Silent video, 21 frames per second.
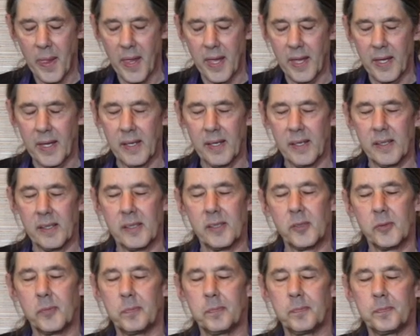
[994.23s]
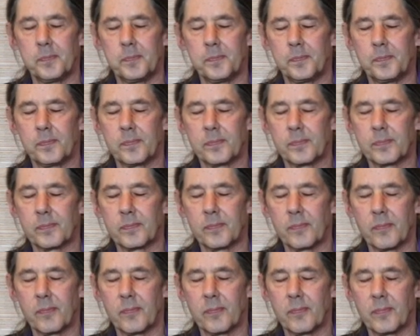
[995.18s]

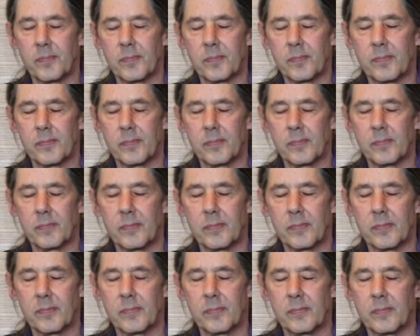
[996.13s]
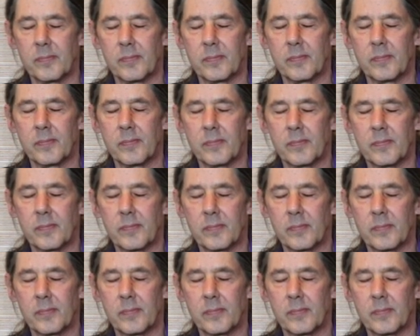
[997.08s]
Nothing is said.